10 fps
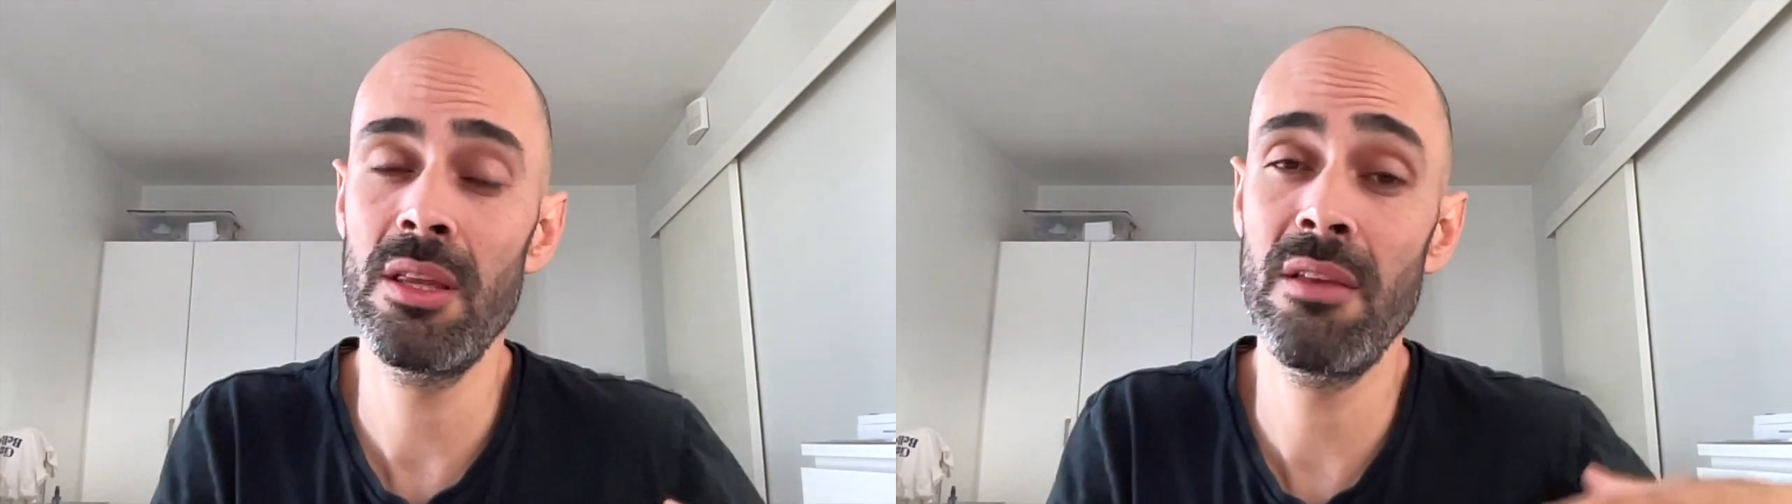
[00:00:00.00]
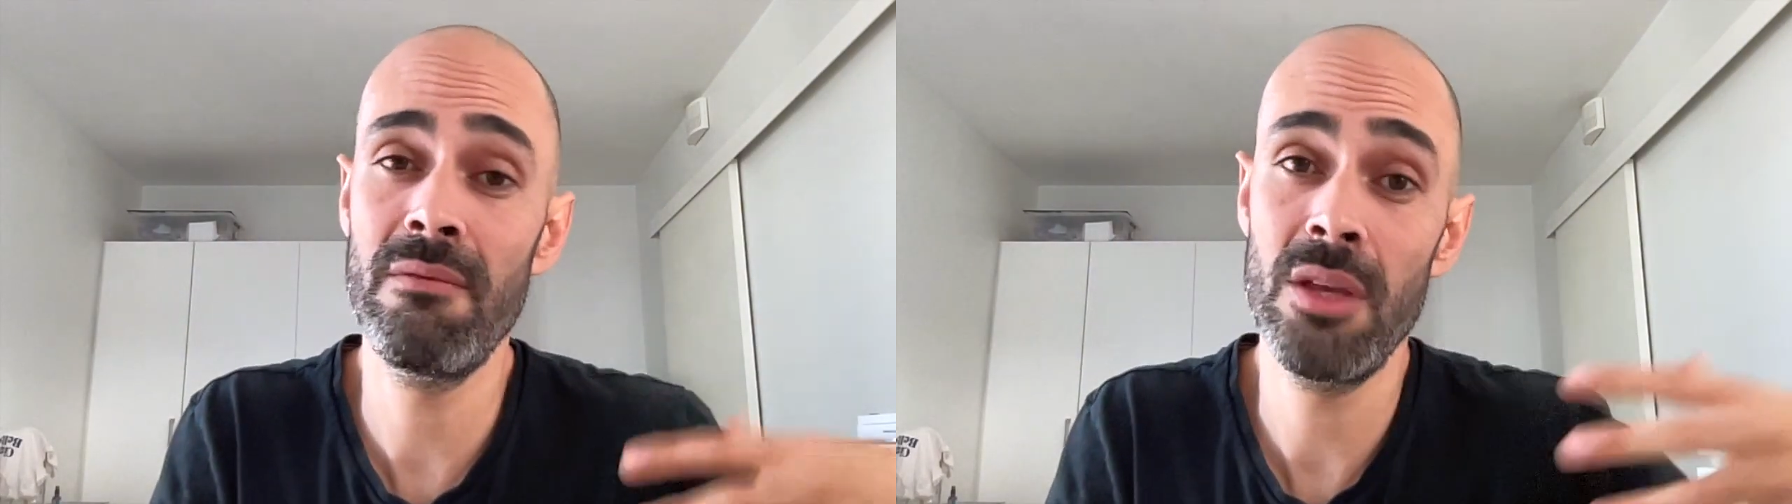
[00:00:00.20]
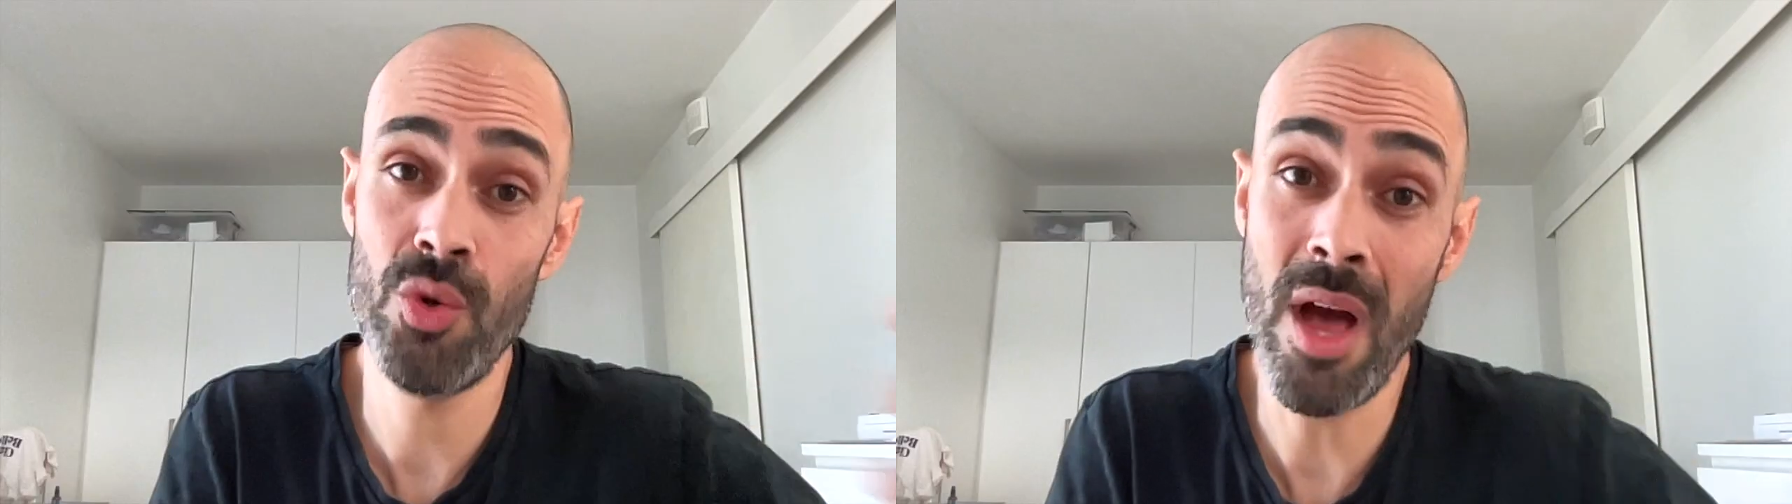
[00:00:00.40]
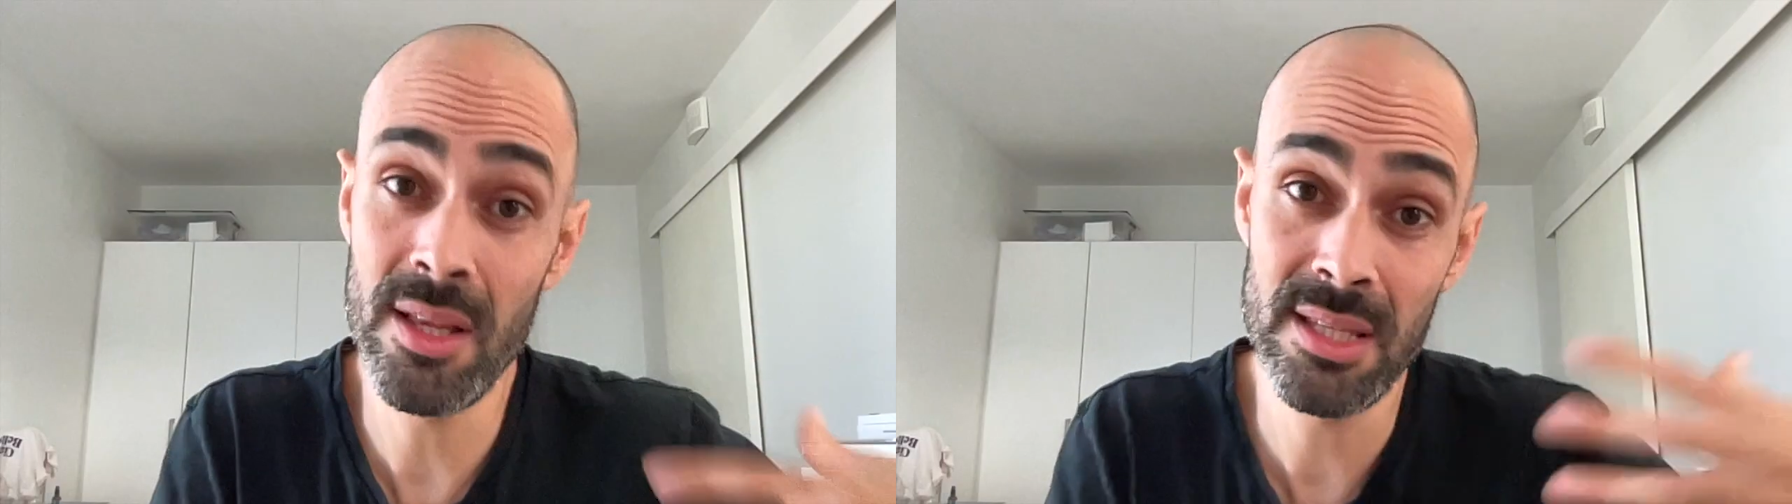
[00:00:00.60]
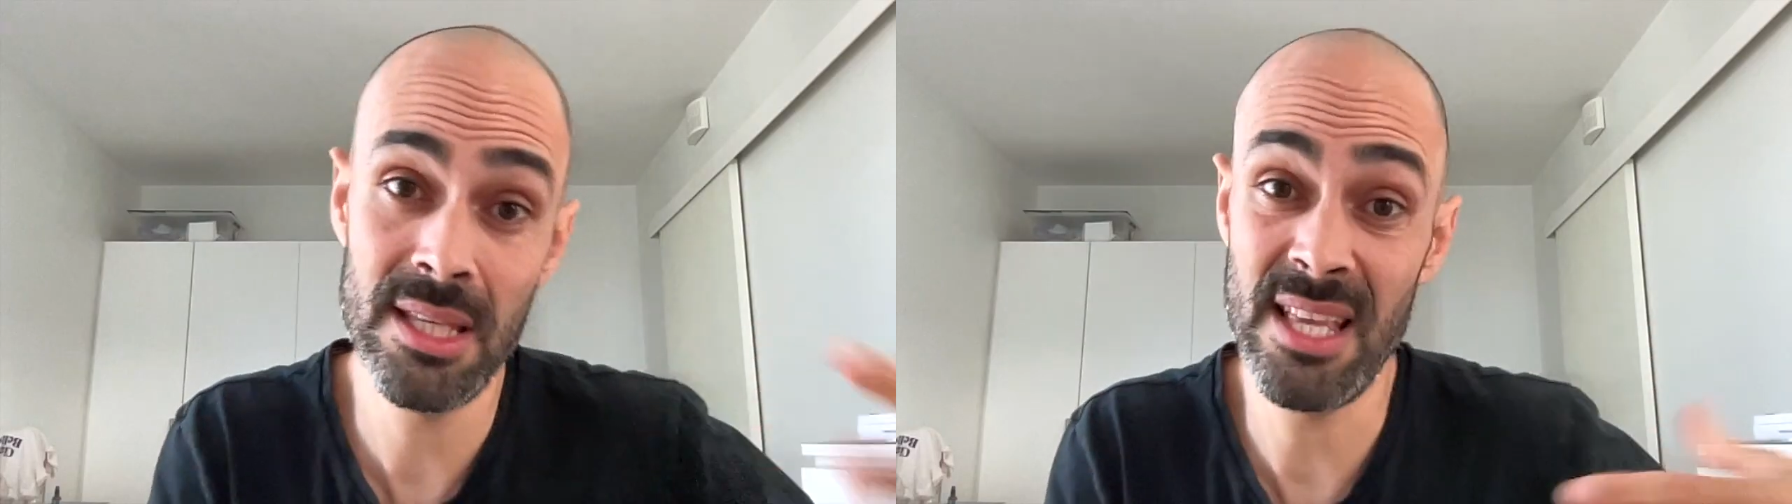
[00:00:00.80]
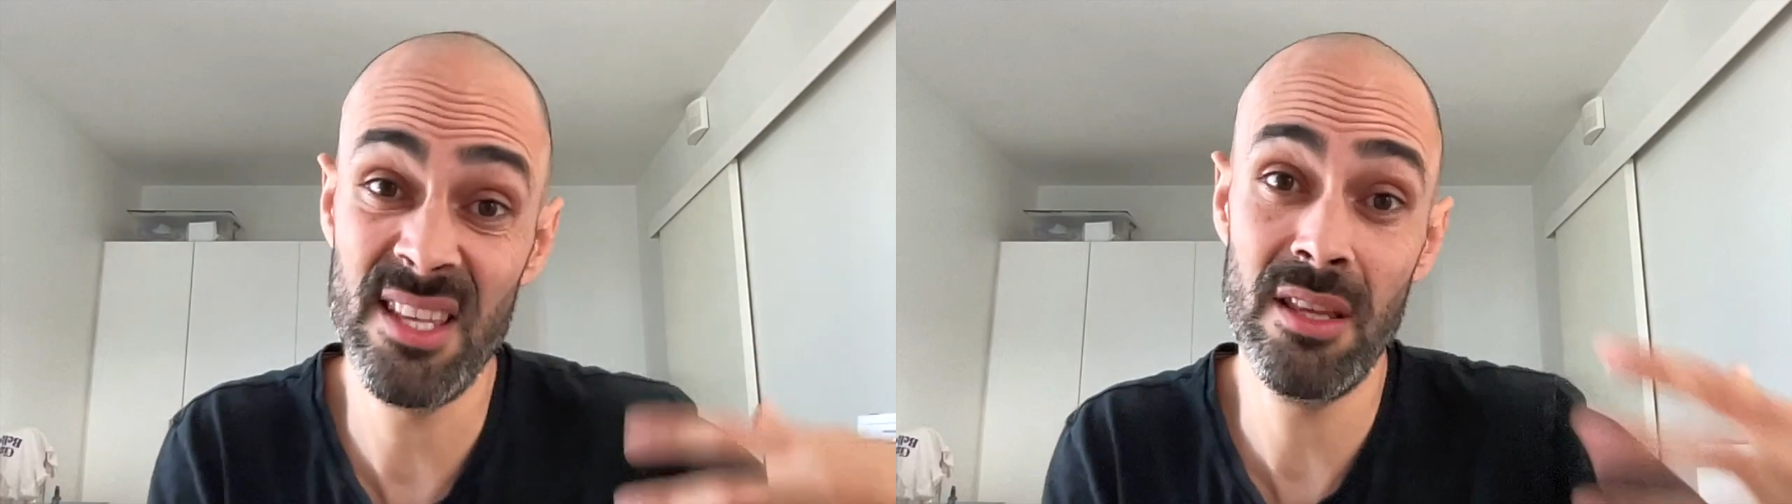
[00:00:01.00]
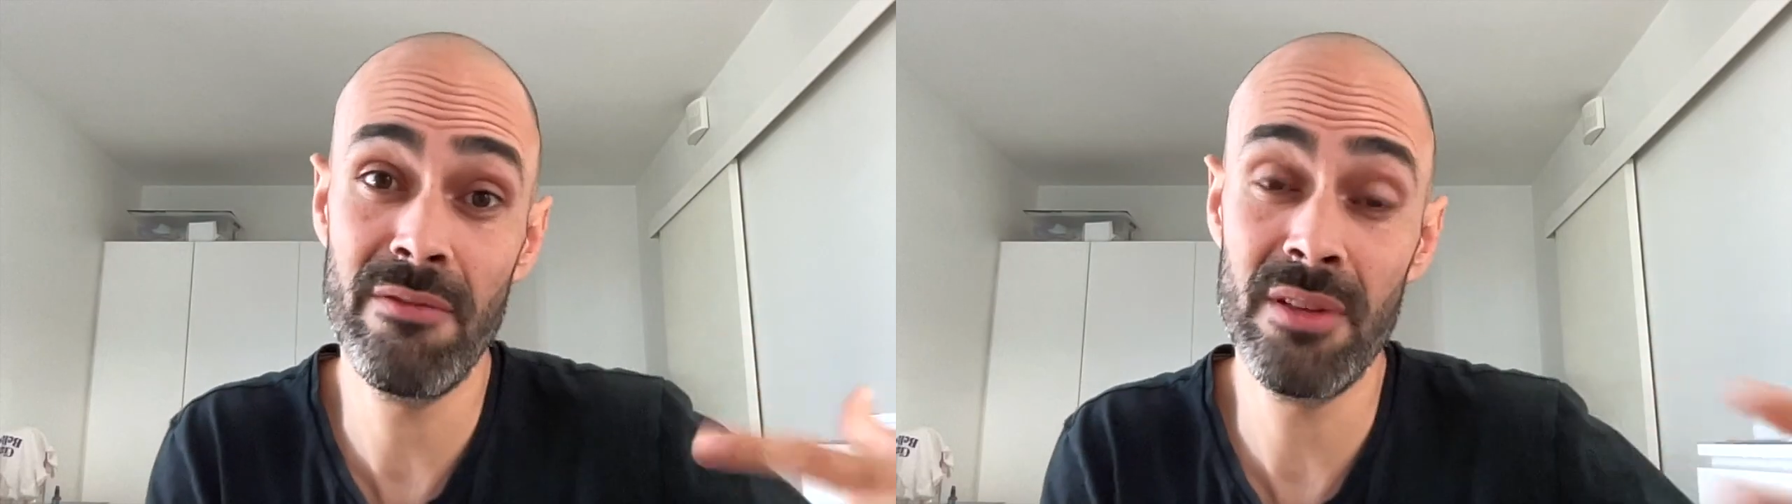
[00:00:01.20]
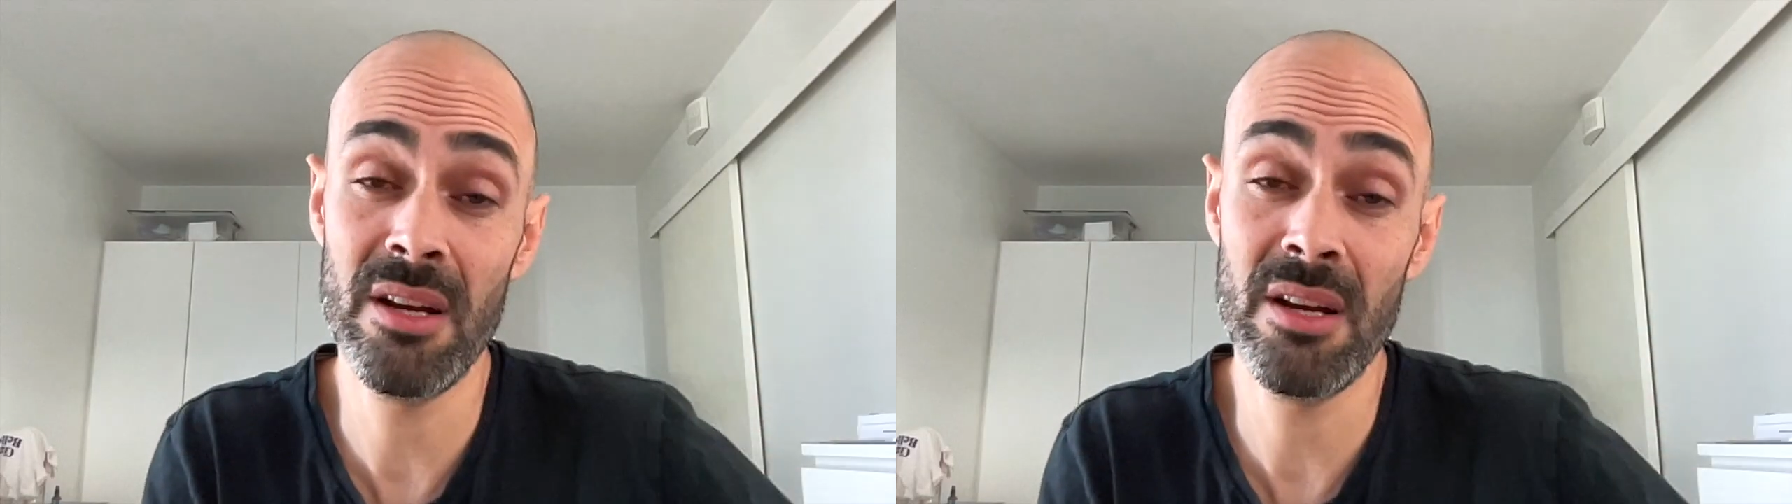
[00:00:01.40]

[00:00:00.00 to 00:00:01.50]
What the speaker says: individualities and the different